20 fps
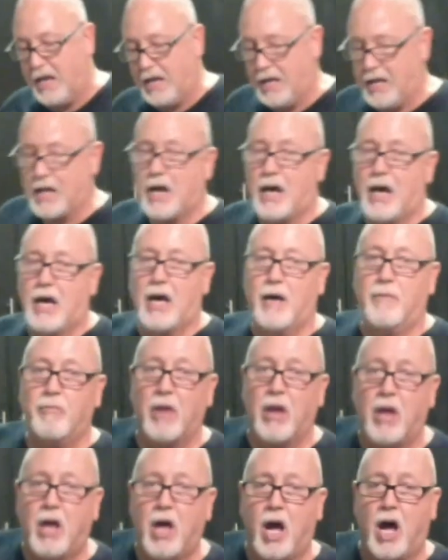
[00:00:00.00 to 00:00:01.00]

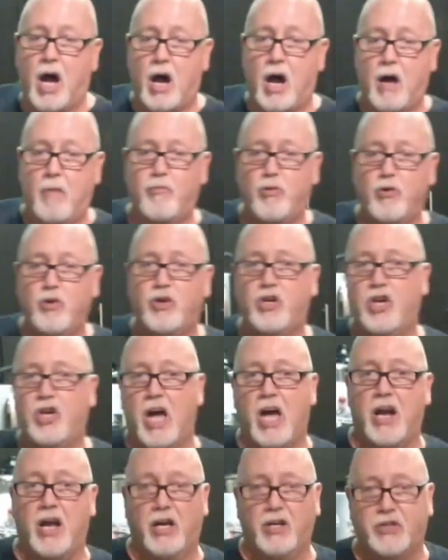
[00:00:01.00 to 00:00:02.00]
a
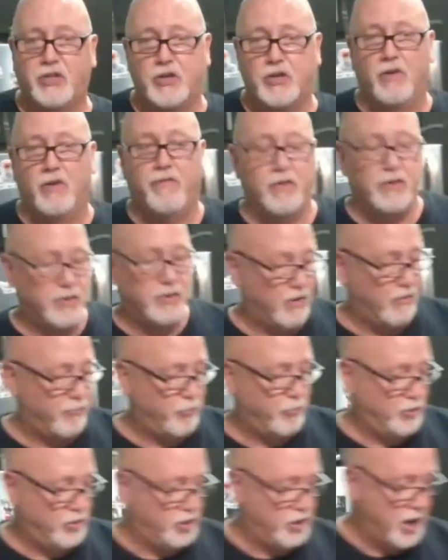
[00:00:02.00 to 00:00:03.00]
bruschetta, surf and
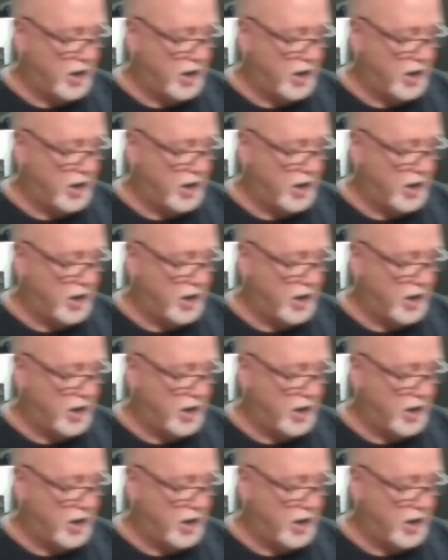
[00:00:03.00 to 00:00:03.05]
turf